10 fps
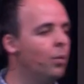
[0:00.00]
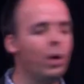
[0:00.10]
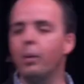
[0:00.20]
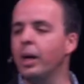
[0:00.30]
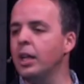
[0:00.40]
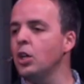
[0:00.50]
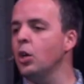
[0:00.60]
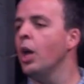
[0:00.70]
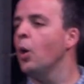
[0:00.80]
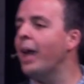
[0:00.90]
What are we going to
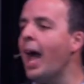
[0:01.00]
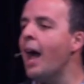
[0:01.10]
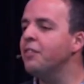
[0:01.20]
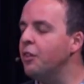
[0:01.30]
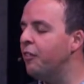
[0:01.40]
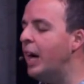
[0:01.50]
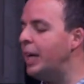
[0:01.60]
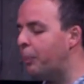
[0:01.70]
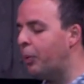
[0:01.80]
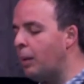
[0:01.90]
do? We have to
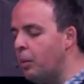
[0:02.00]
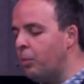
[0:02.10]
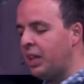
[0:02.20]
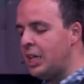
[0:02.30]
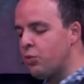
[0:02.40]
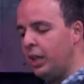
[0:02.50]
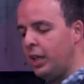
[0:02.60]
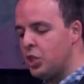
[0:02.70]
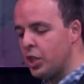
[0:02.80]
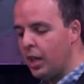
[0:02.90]
find a problem with his
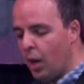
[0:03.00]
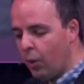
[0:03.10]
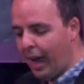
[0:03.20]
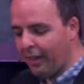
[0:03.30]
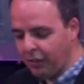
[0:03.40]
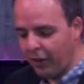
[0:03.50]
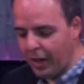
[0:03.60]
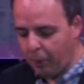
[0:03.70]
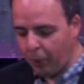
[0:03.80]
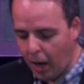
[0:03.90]
religion. We have to
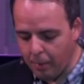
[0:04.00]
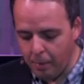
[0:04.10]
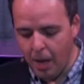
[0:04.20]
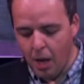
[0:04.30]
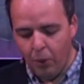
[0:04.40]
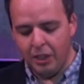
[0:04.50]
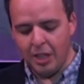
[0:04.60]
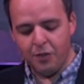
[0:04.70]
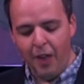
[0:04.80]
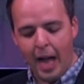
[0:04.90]
find a problem with
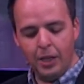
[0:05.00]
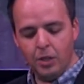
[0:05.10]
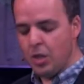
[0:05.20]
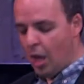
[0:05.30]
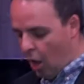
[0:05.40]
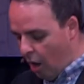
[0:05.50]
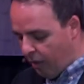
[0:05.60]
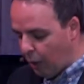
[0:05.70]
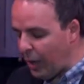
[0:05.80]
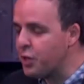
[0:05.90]
his values
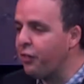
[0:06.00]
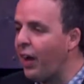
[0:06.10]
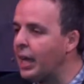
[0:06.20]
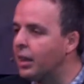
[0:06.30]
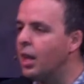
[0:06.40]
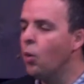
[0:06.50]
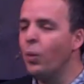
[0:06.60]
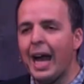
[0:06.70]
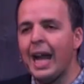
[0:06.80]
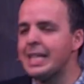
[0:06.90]
of his faith.
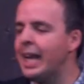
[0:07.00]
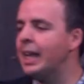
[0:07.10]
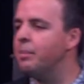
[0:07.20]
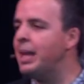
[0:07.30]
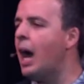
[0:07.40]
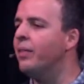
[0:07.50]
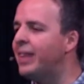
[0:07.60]
We got to take him down.